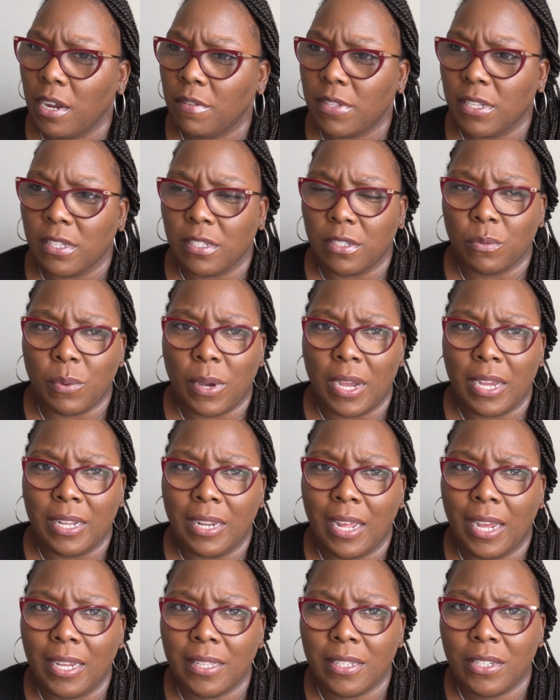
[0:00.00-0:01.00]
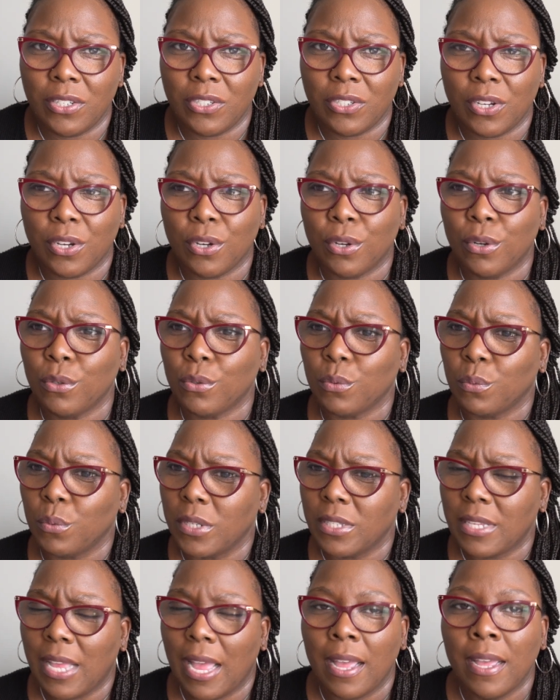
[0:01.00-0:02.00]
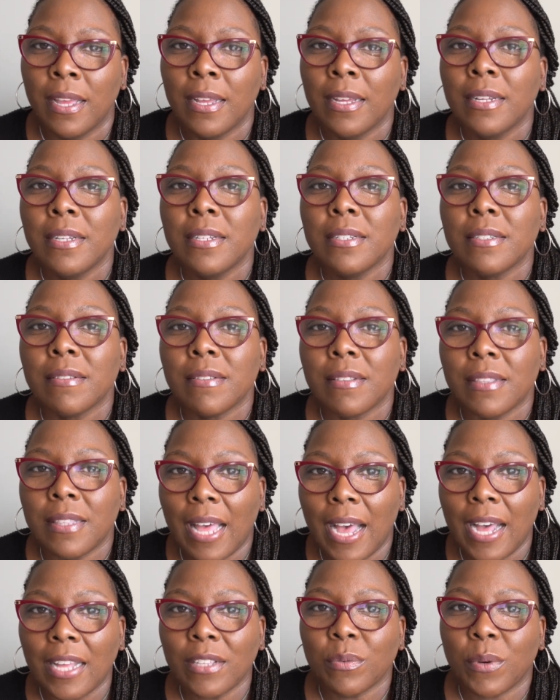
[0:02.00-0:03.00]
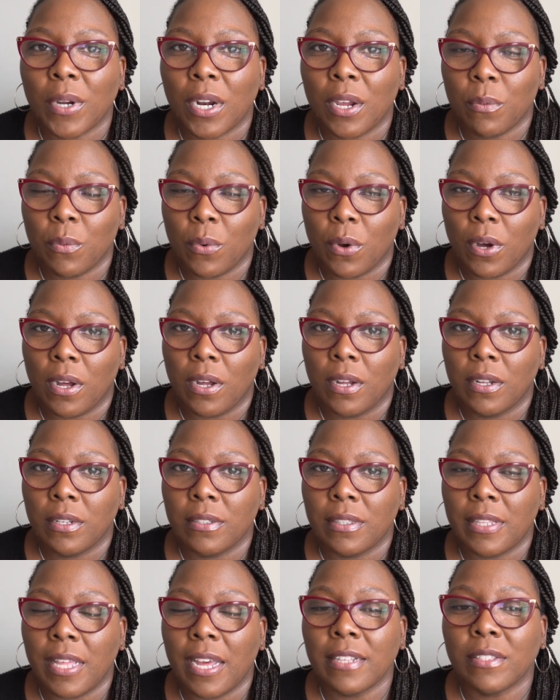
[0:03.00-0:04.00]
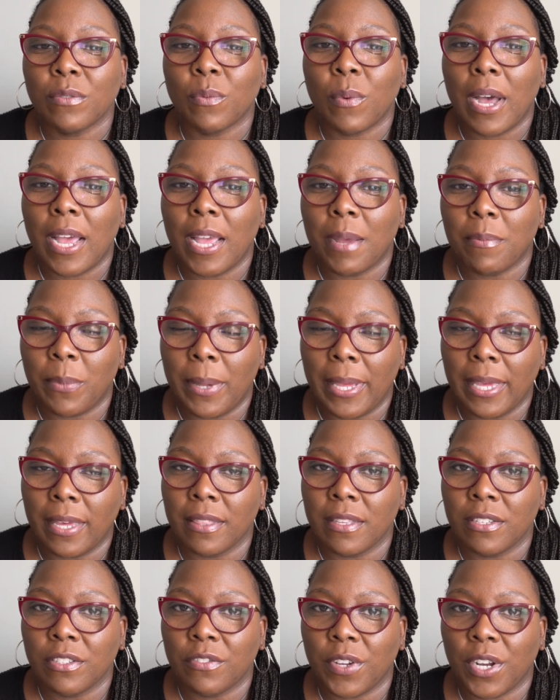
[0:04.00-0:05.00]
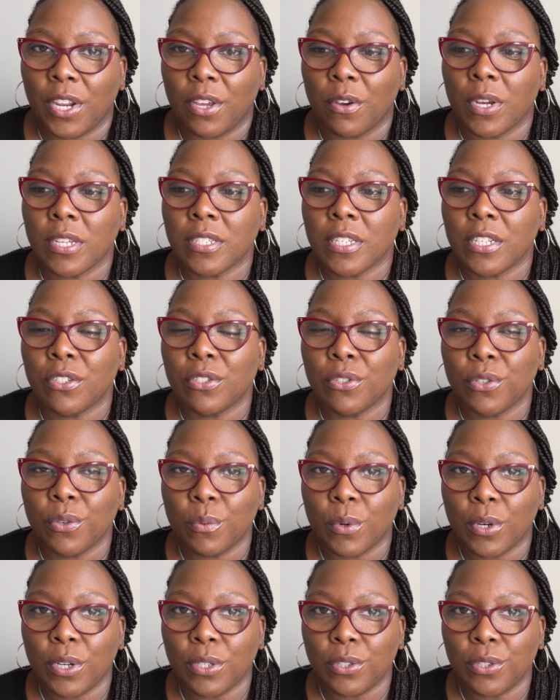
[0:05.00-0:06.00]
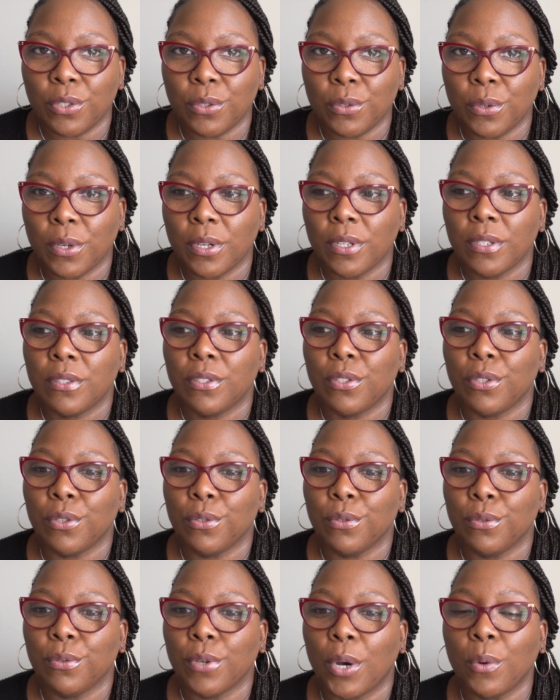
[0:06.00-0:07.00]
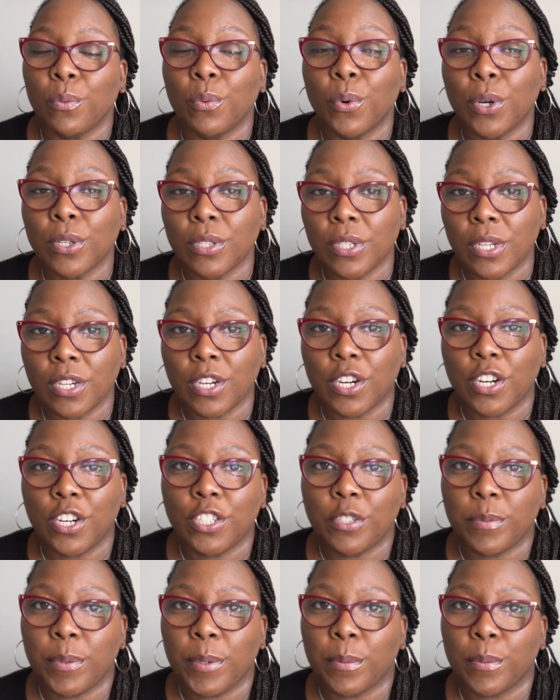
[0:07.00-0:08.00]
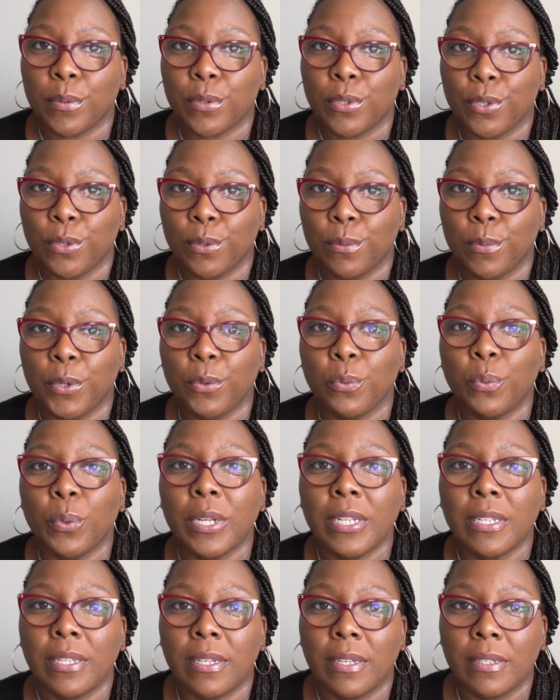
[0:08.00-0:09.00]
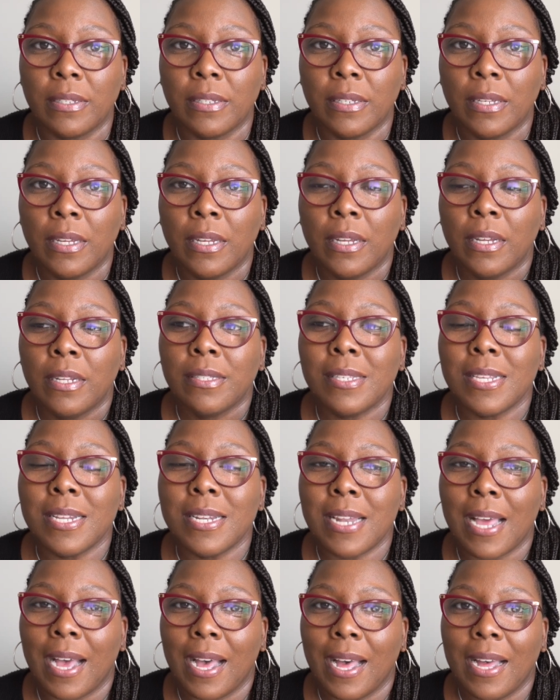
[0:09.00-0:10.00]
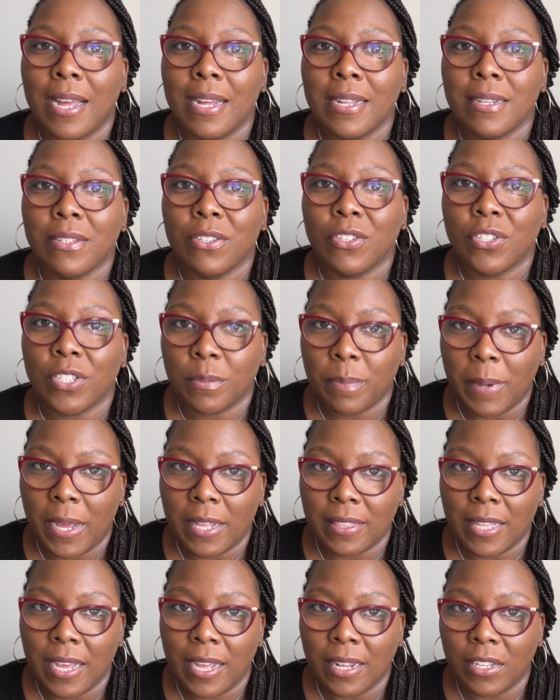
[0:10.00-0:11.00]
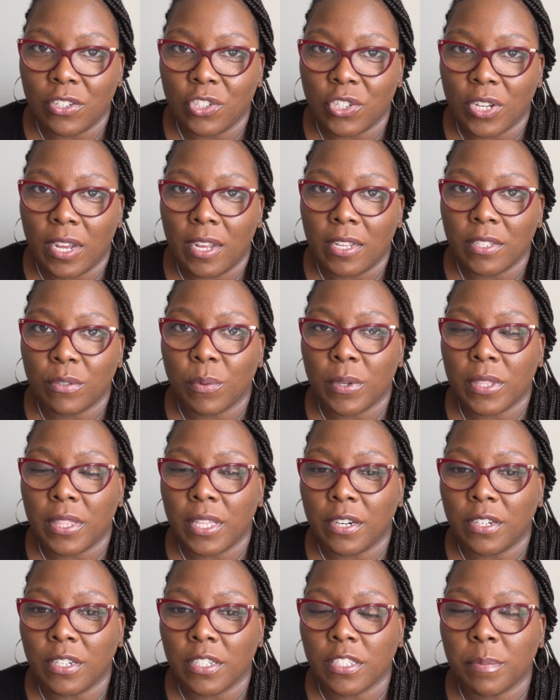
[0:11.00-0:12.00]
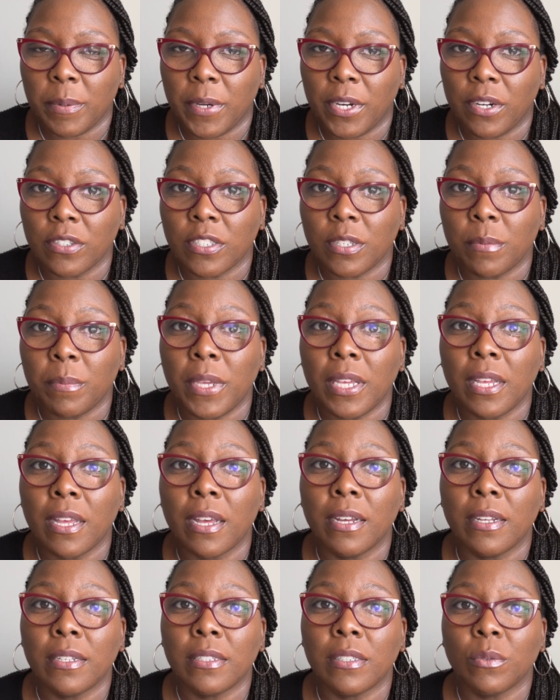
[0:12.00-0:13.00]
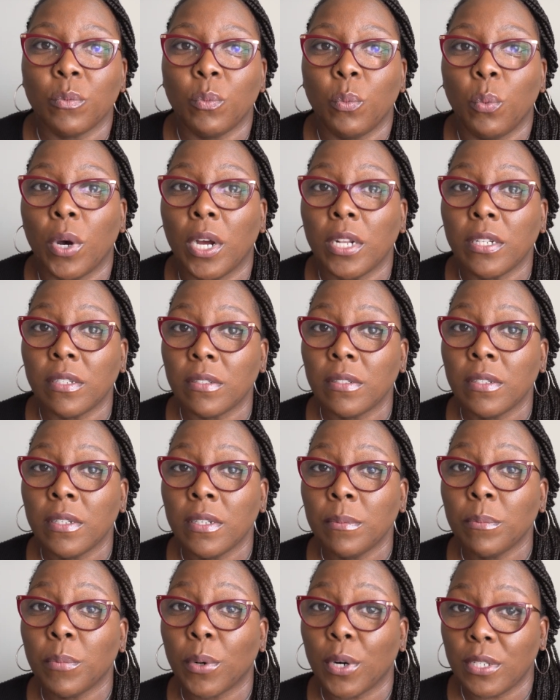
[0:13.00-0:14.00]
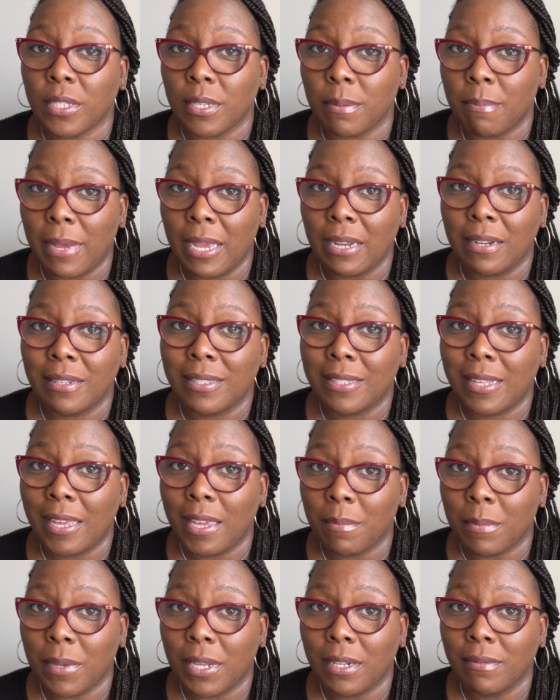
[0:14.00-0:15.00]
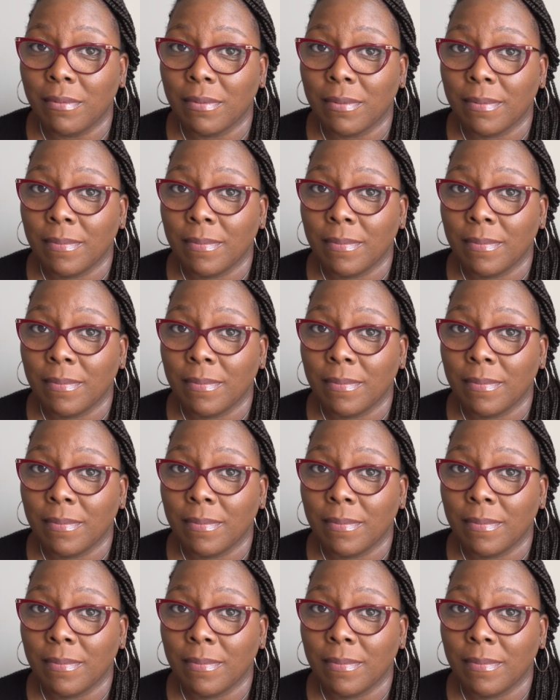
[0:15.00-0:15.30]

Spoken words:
of? This is why I like these shows. That's what I want. That's why I'm making this video, because I want to encourage people to be willing to not just pathologize what they're experiencing because one person made a statement